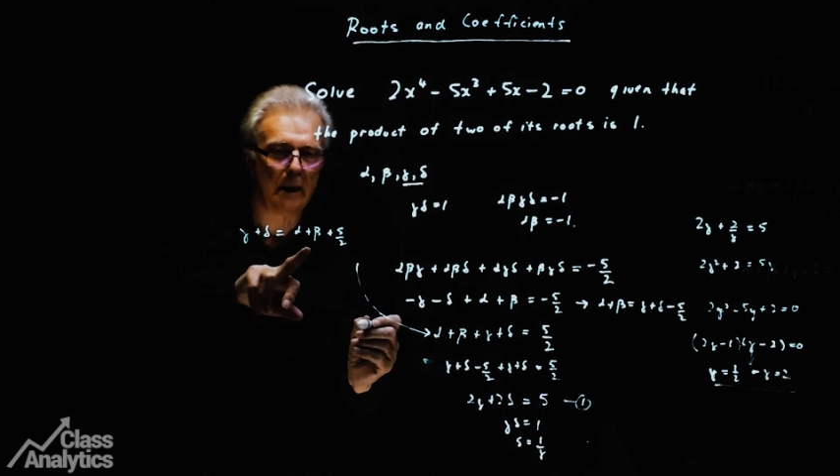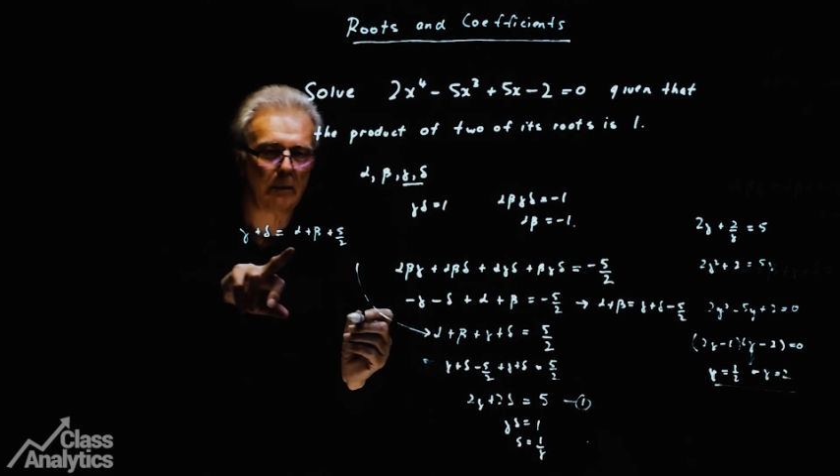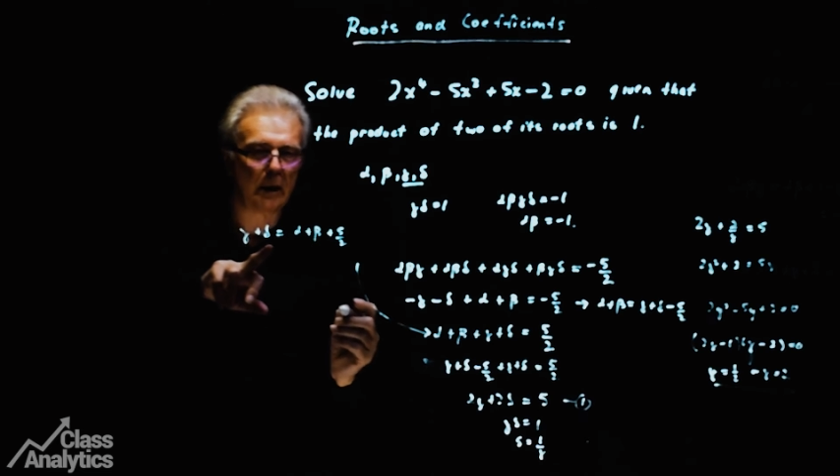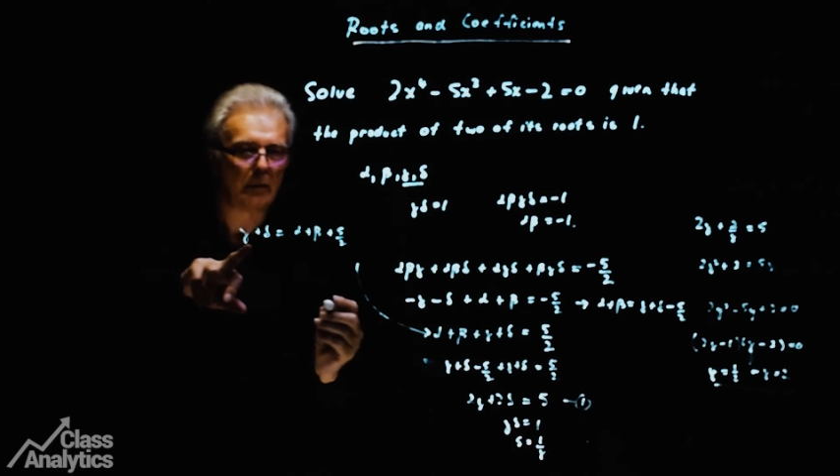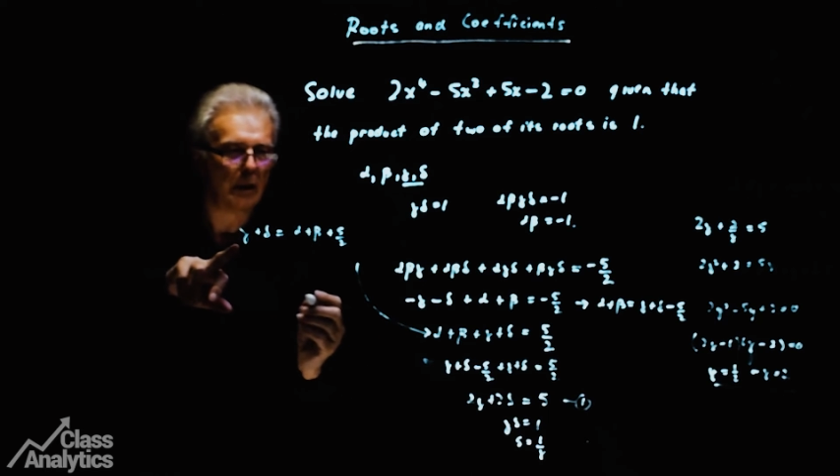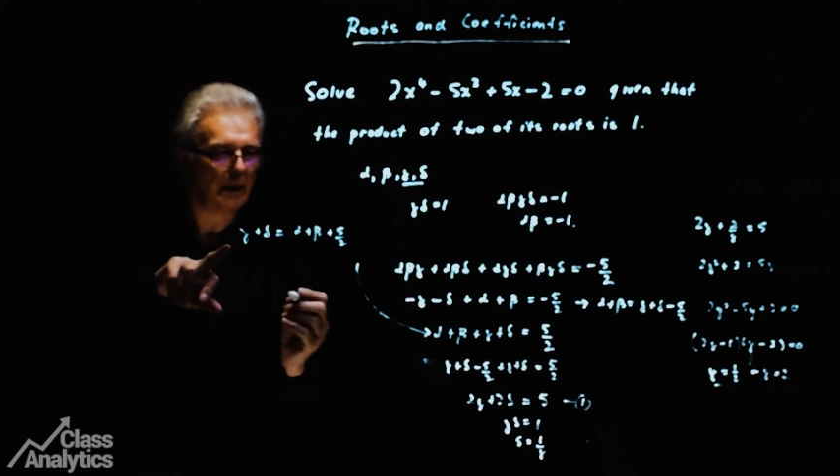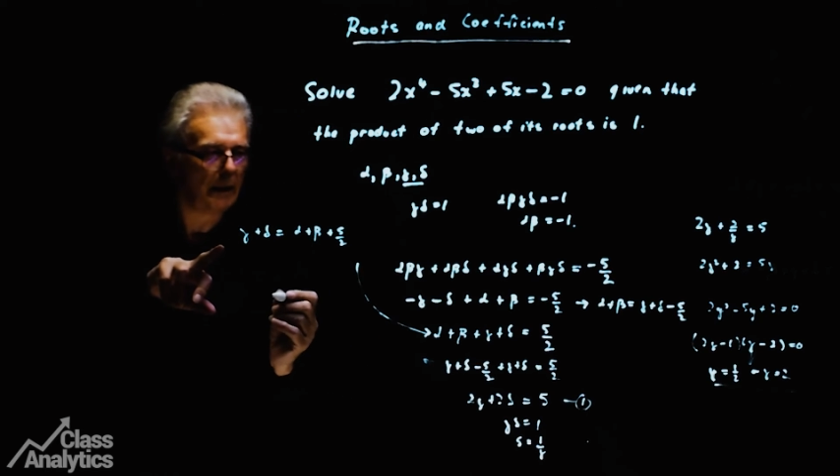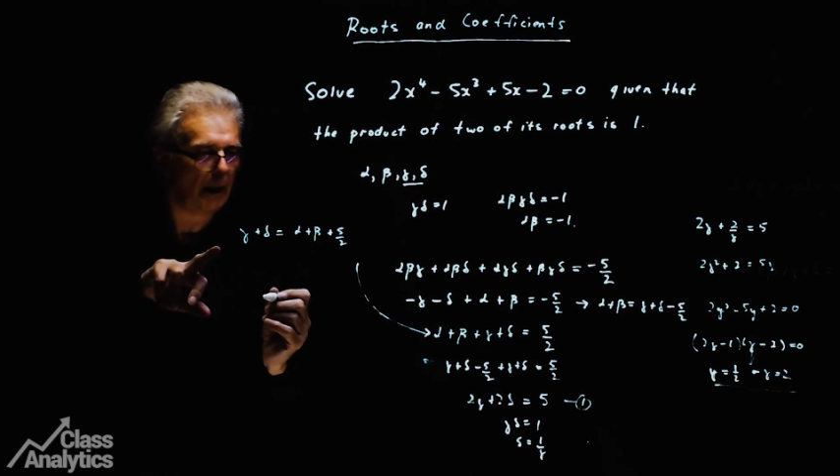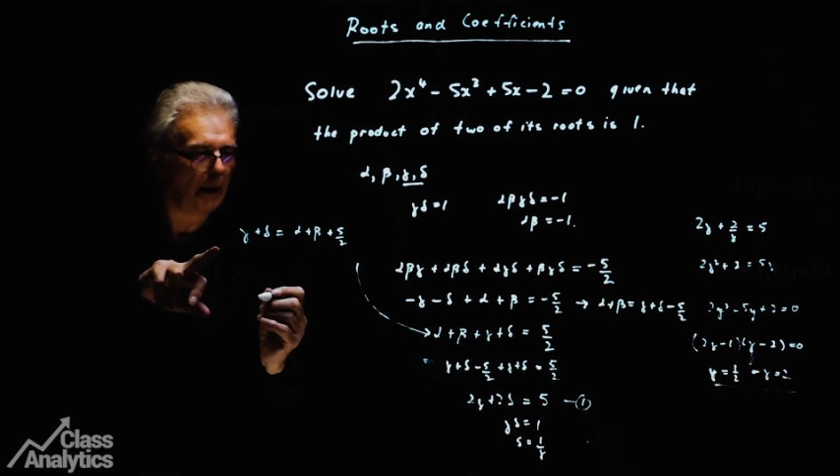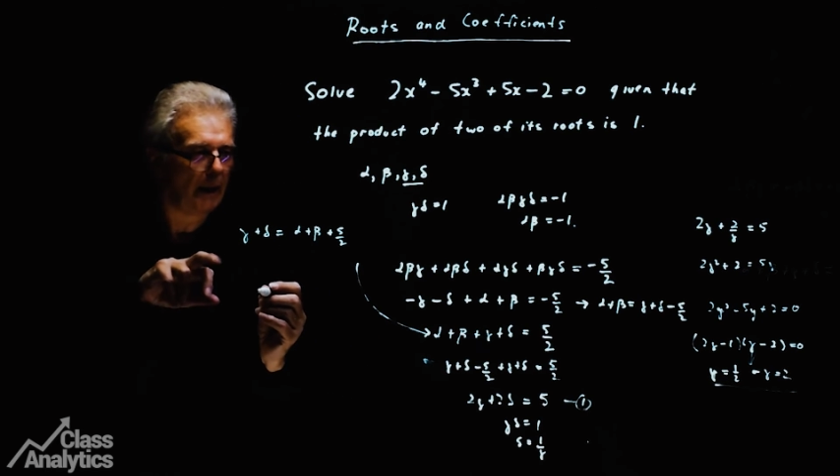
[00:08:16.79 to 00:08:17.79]
And we can write
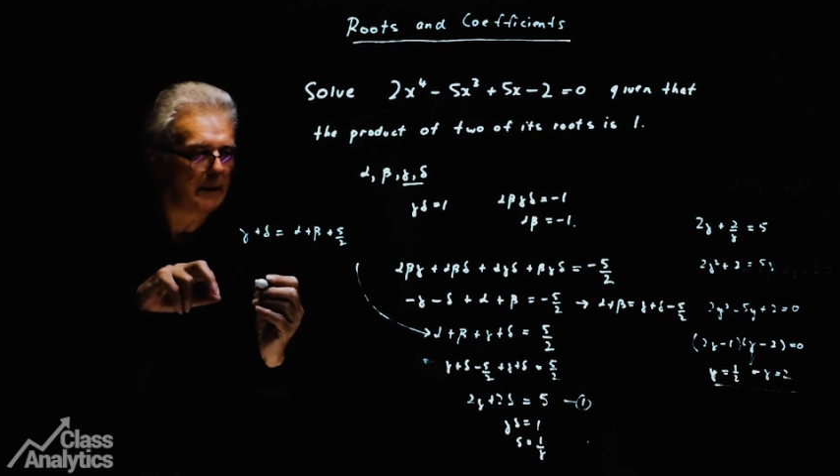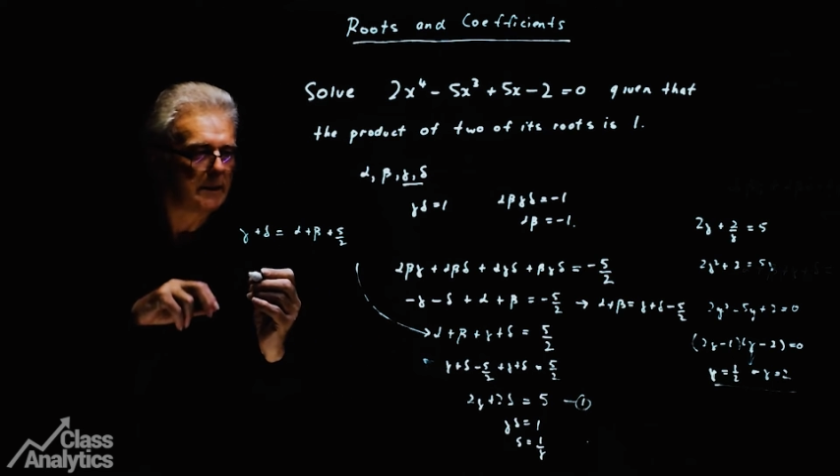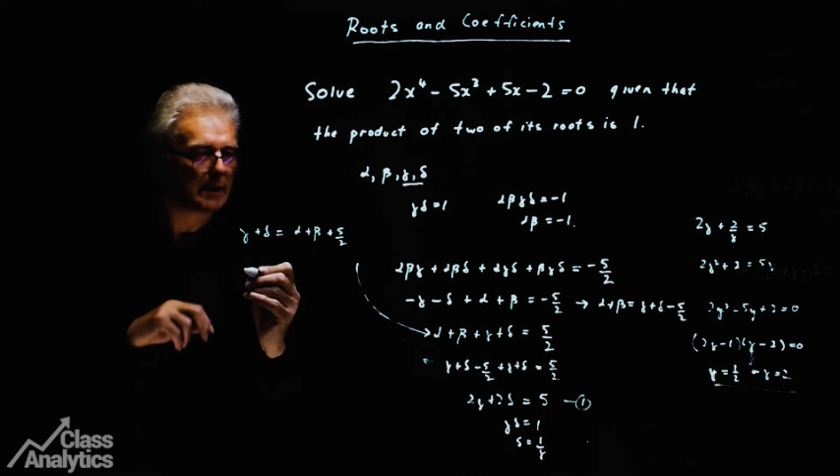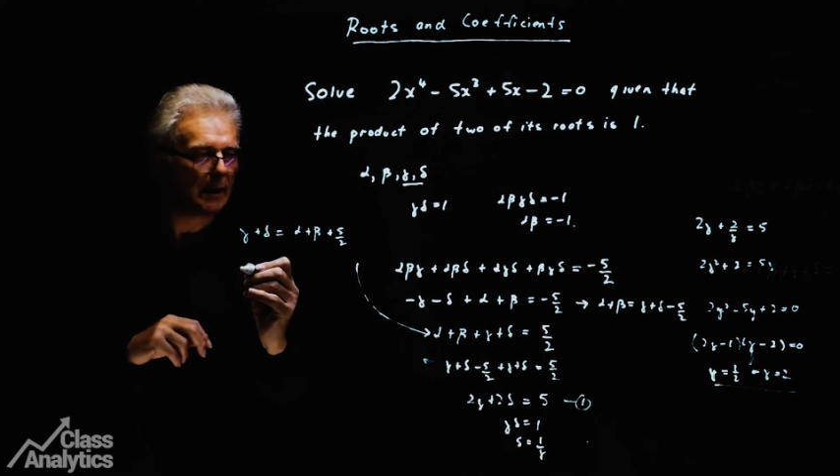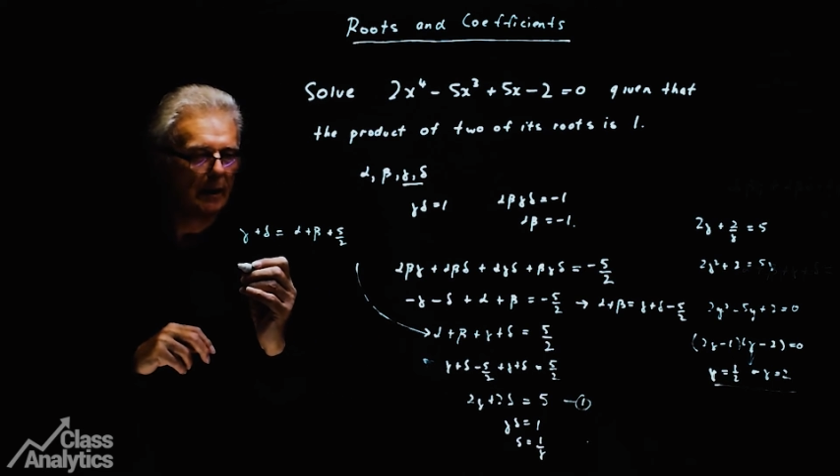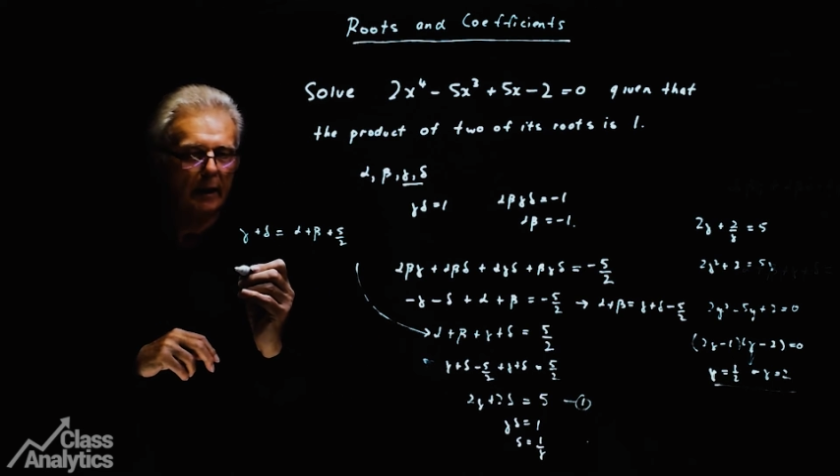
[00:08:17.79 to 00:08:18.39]
that as